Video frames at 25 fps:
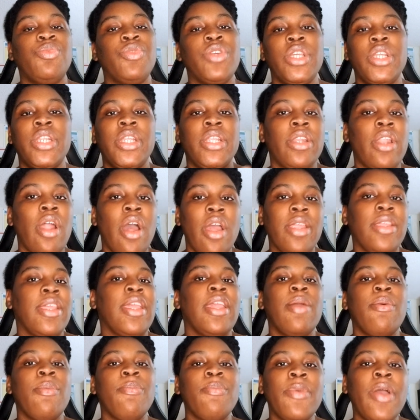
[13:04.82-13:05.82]
be
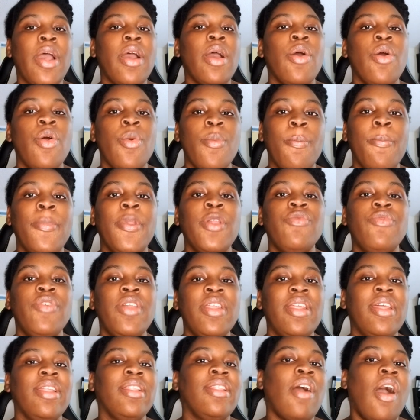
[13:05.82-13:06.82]

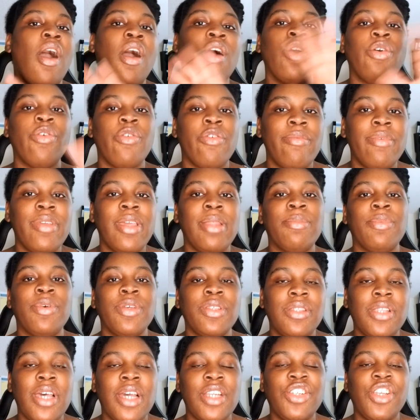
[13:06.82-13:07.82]
reading all Caribbean
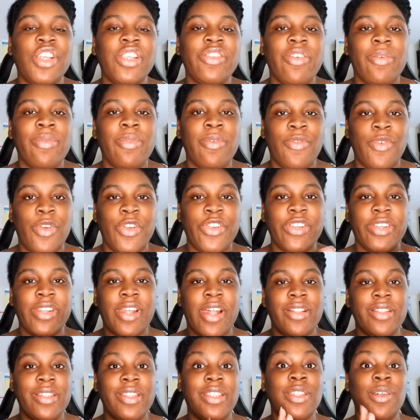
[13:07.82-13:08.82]
books, not just from the Virgin
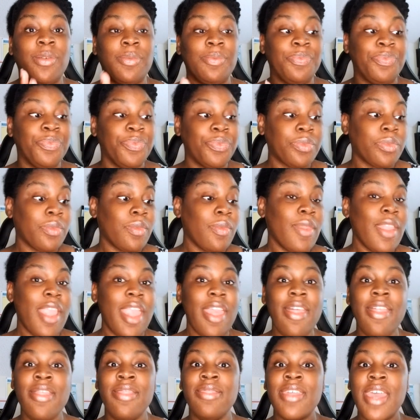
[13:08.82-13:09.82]
Islands. So
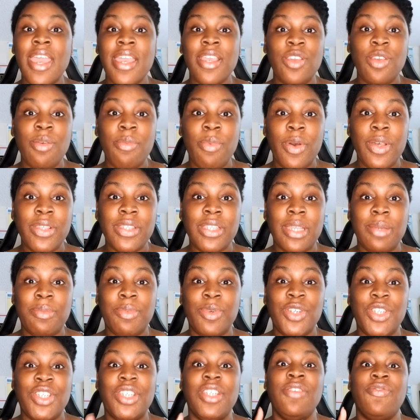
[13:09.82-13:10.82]
thank you, Books N
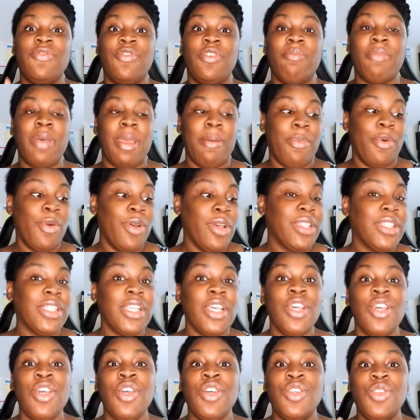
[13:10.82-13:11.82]
Bush Tea, for my books.
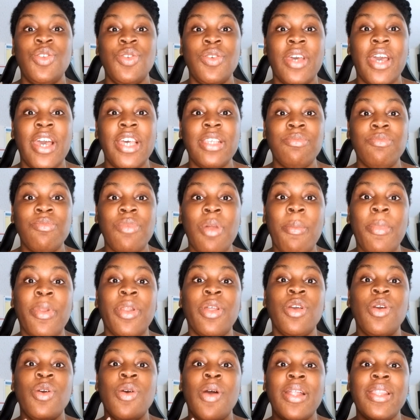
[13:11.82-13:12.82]
You guys remember
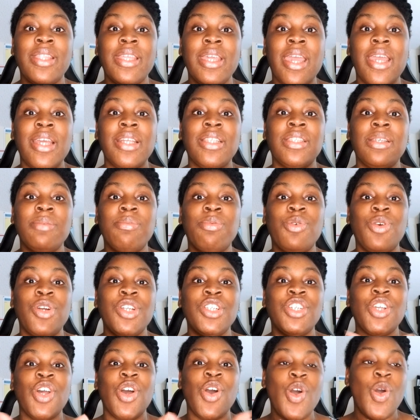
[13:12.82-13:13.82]
to go out there and
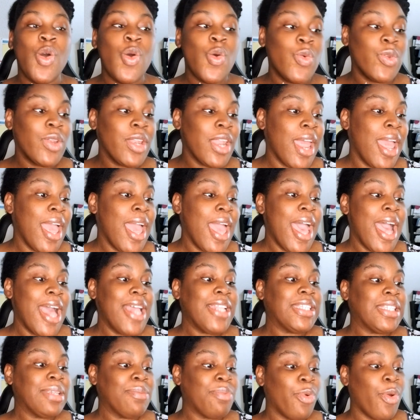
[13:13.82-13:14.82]
support your own
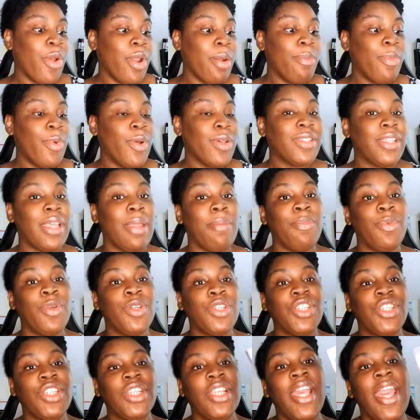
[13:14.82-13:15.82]
and support Books N
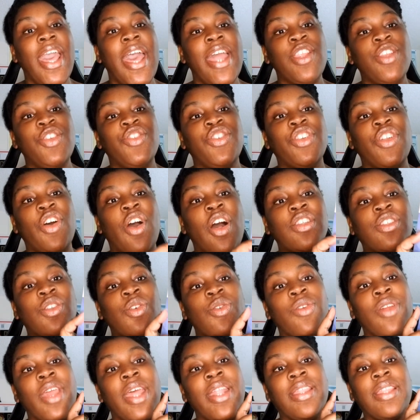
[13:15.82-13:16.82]
Bush Tea. And you should also
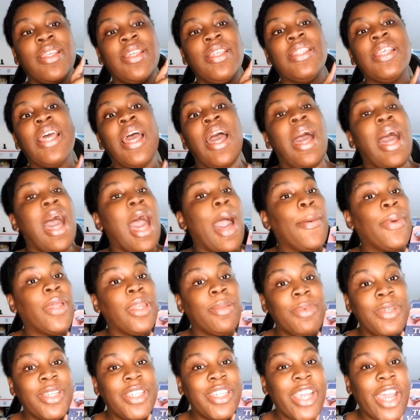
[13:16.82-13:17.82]
get these. I'm going
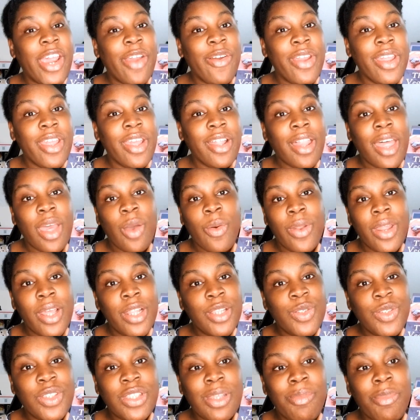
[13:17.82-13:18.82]
to be sharing, like when I
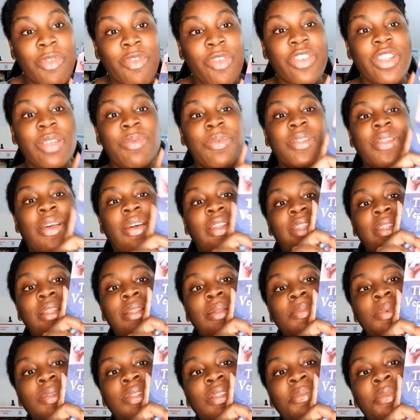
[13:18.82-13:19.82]
do some of the recipes out of
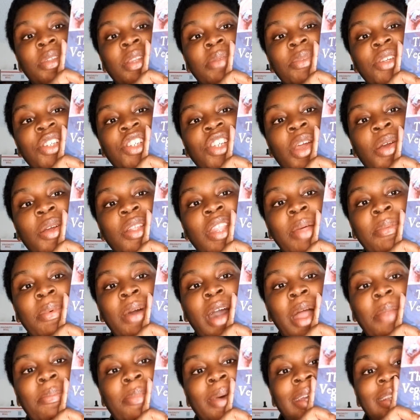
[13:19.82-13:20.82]
these books, I'm going to be sharing them
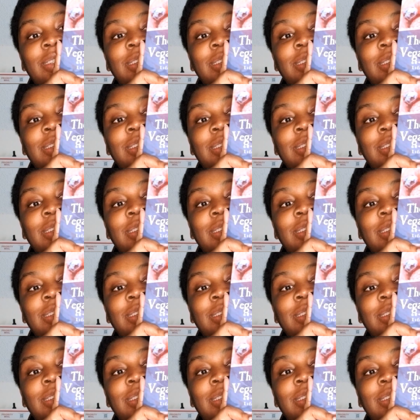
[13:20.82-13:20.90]
on my